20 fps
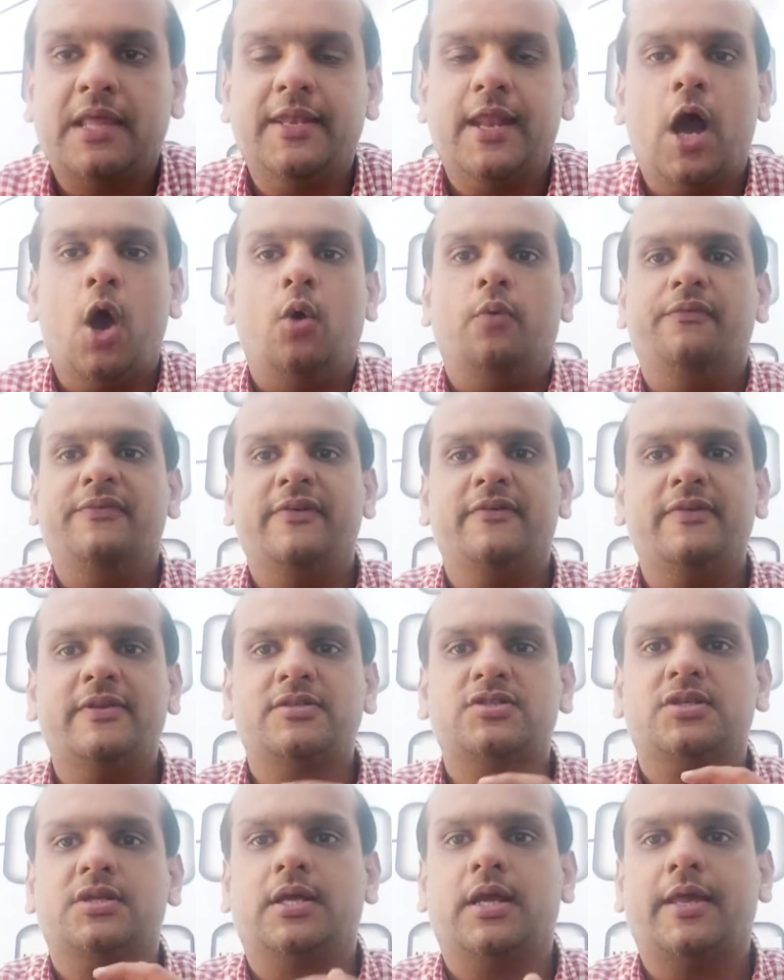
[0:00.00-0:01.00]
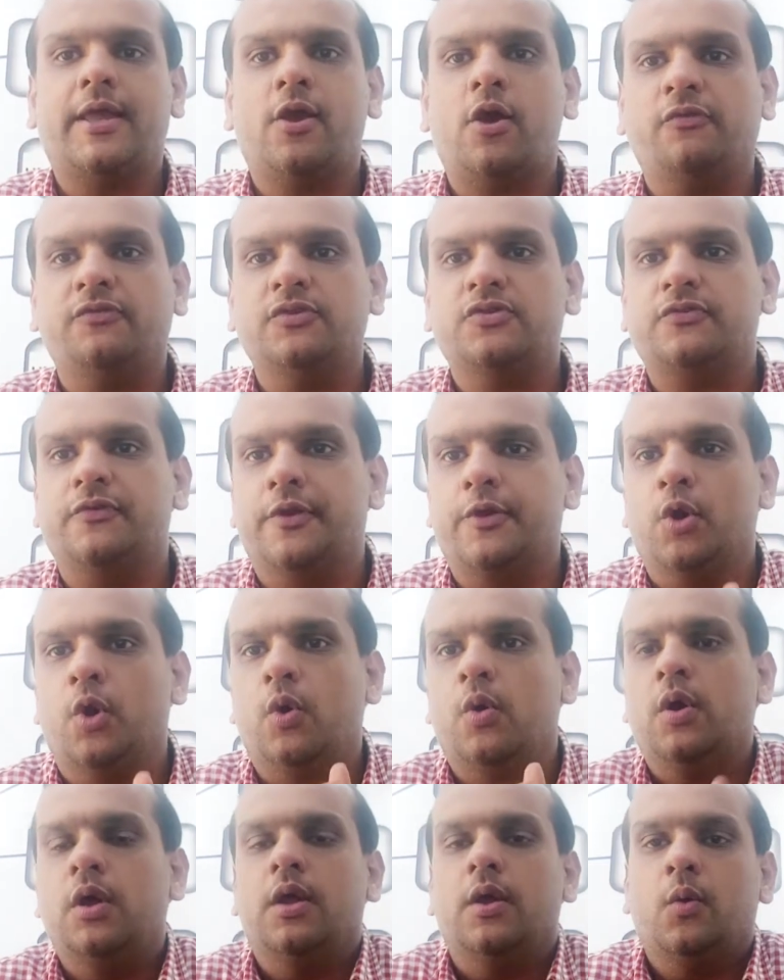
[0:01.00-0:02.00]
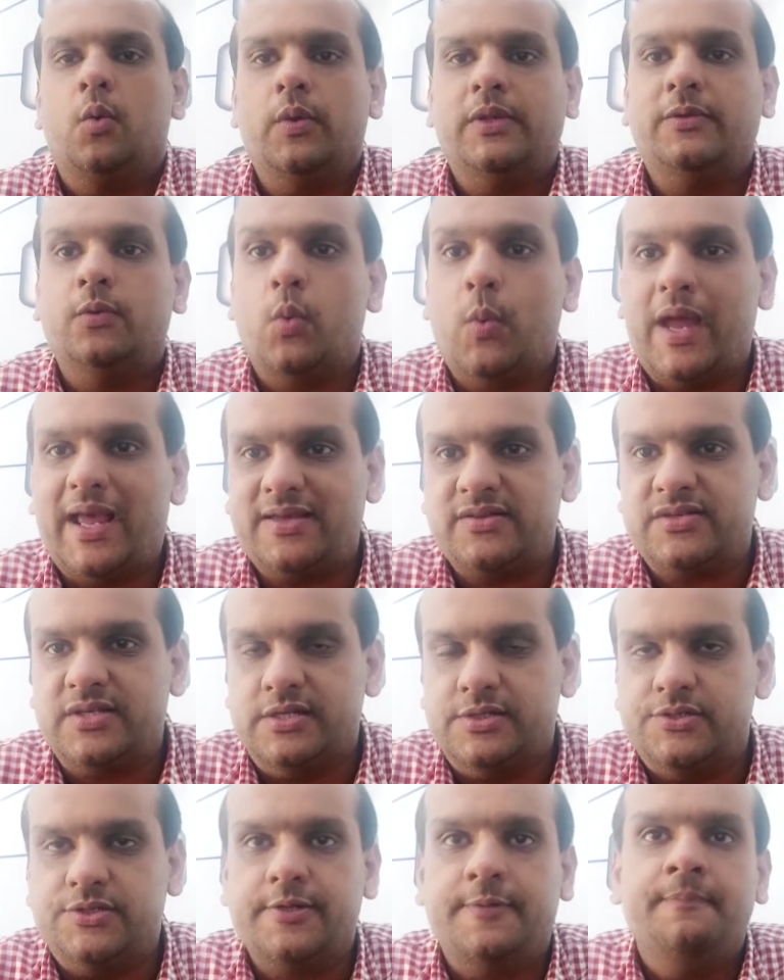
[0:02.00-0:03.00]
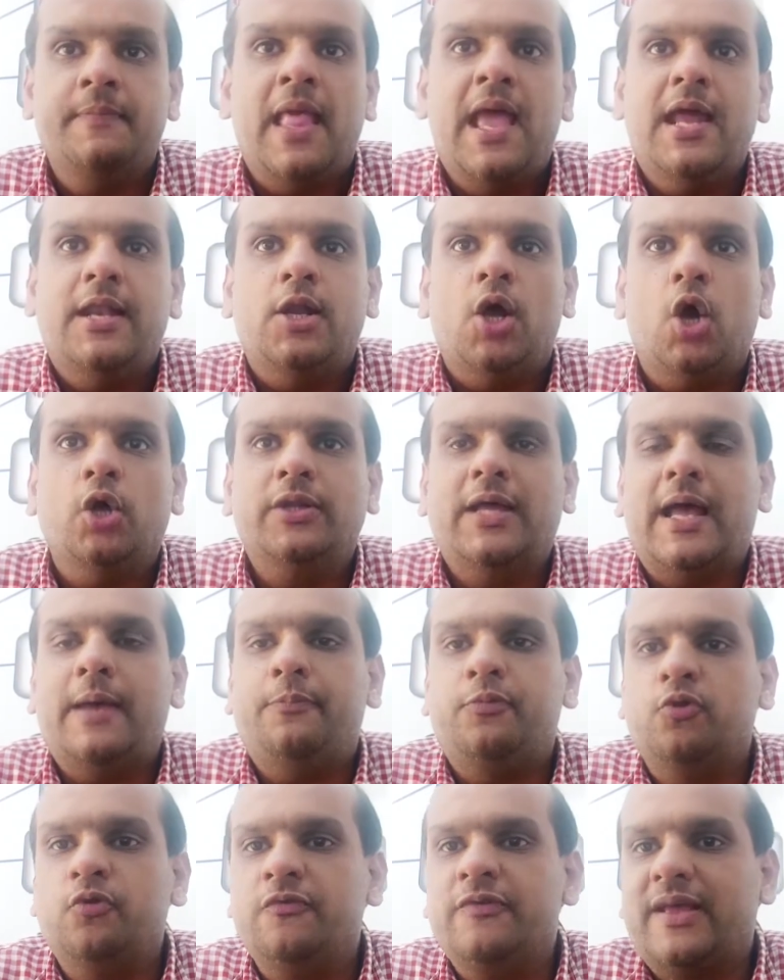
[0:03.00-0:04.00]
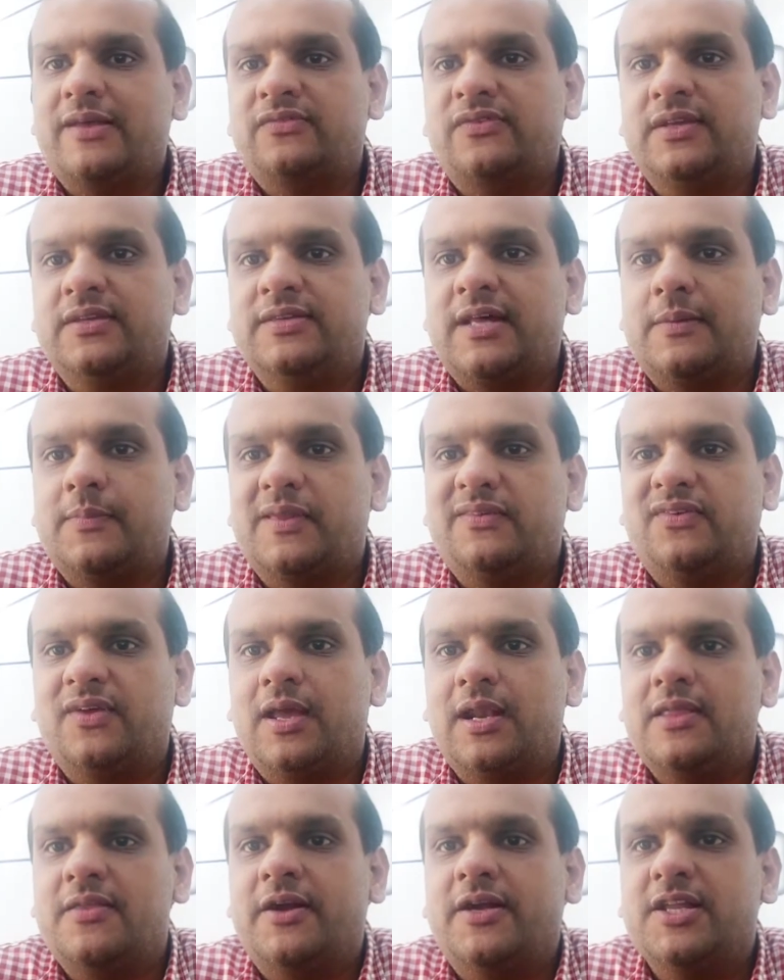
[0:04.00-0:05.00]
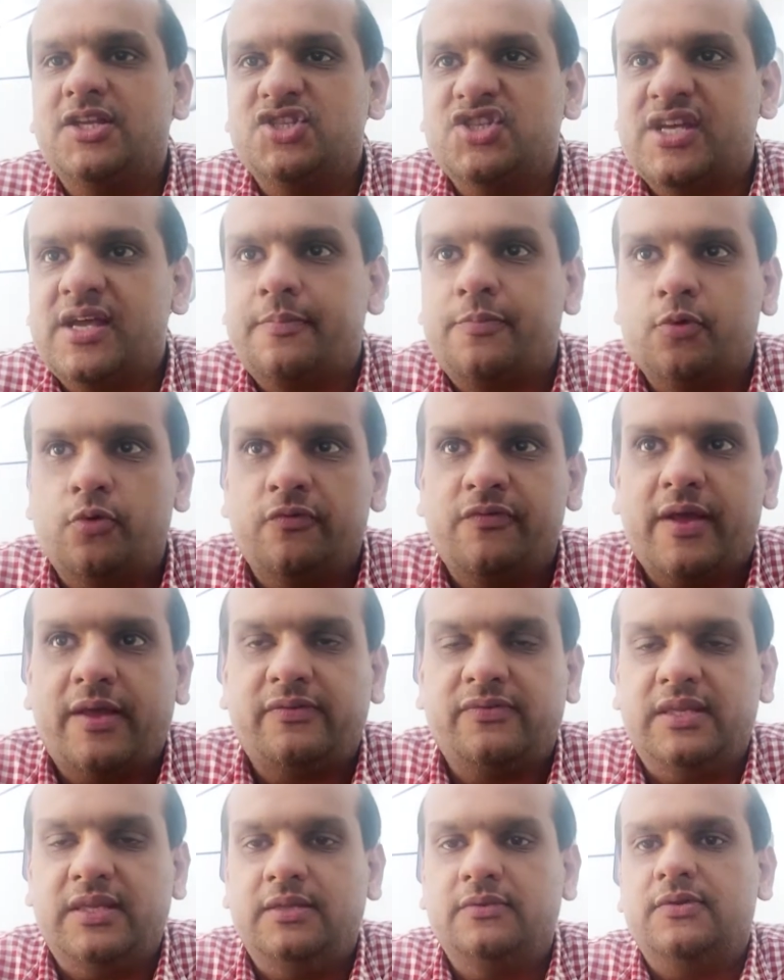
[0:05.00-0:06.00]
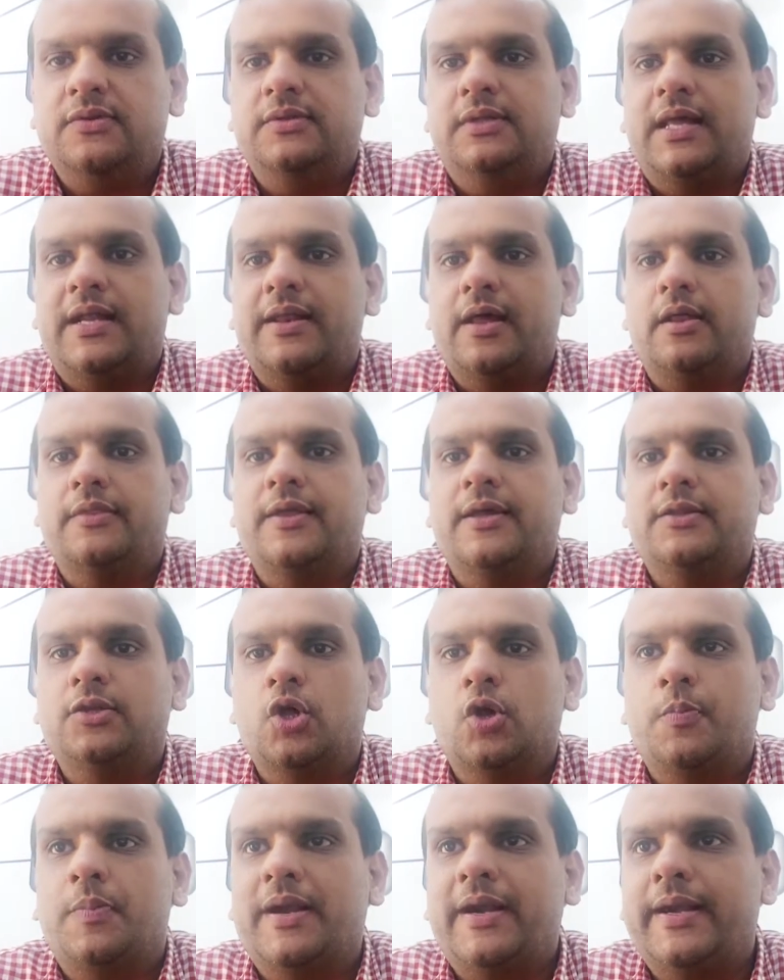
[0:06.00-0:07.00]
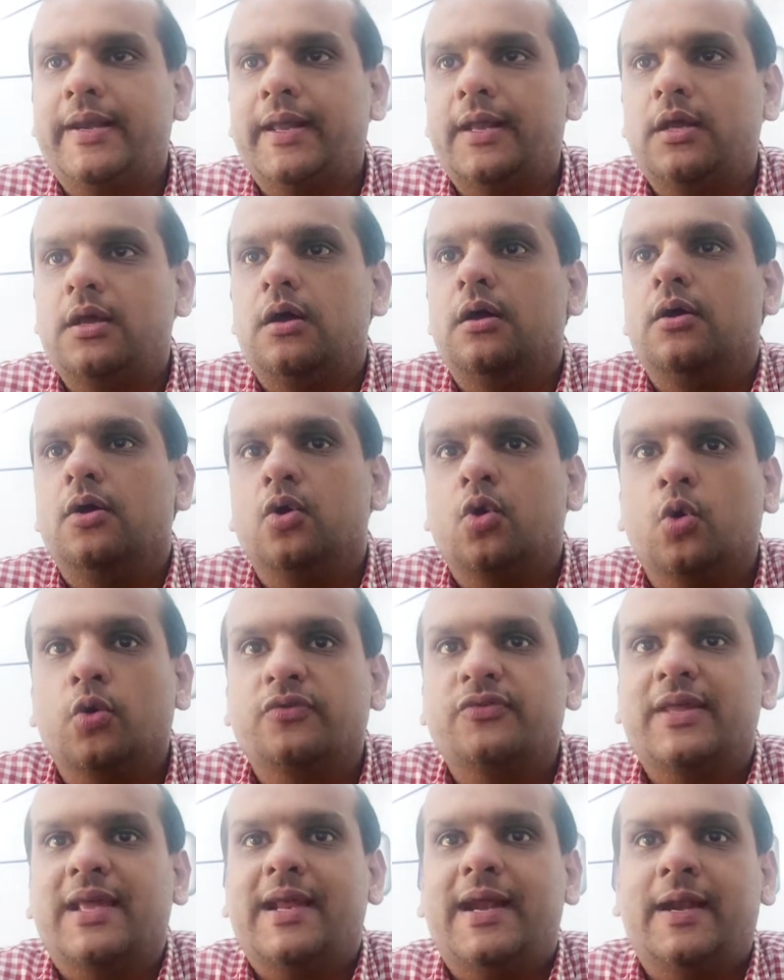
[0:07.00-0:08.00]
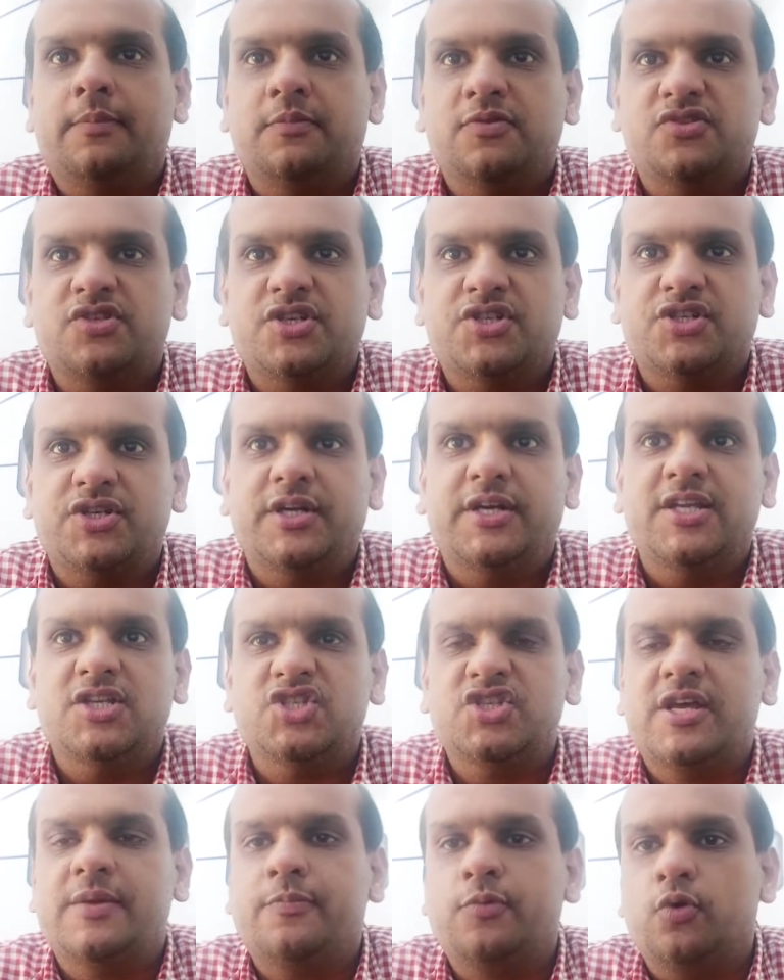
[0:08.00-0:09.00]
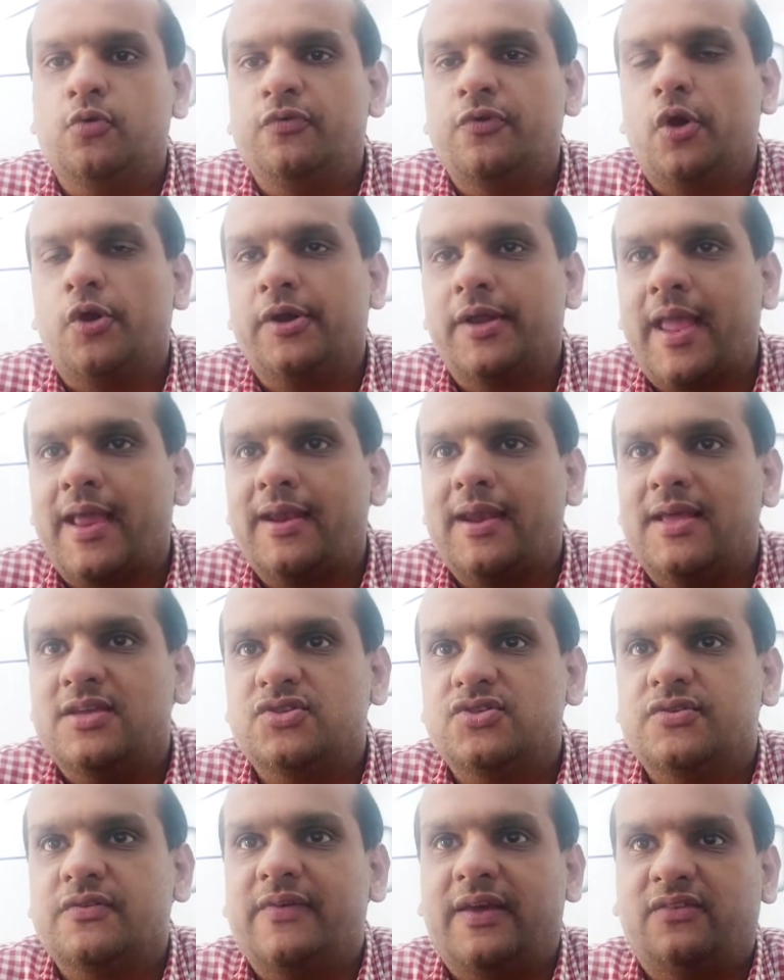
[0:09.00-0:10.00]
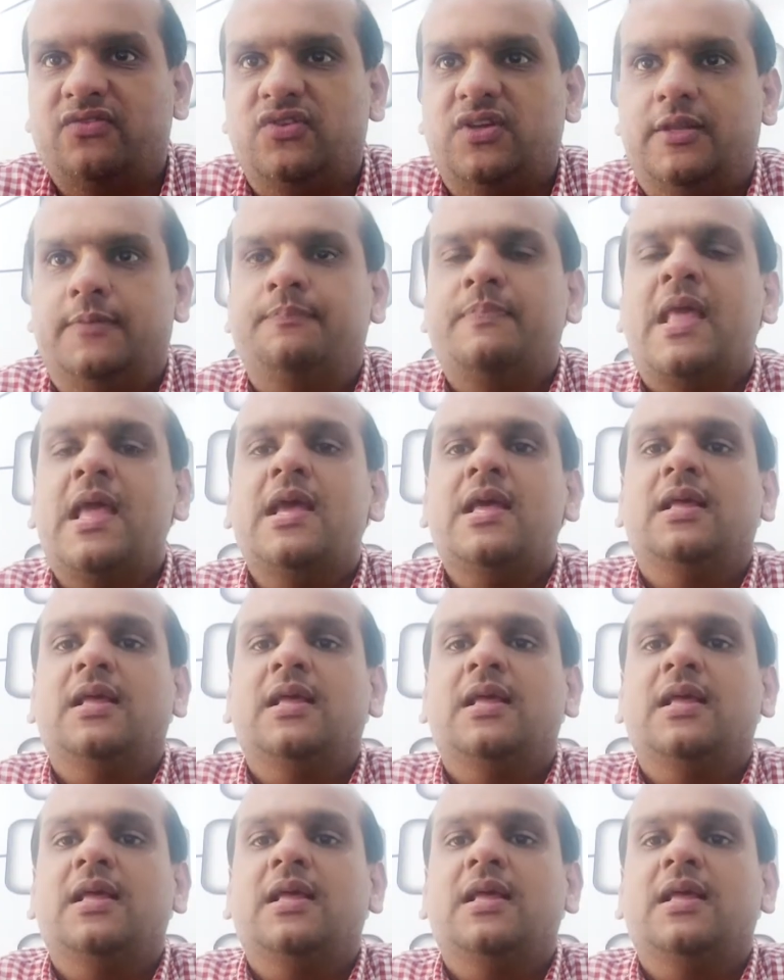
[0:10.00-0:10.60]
Now we will kick off this video with vaccines. Now the approved vaccines are basically the TGA approved vaccines, that are the therapeutic goods administration TGA approved or recognized vaccine.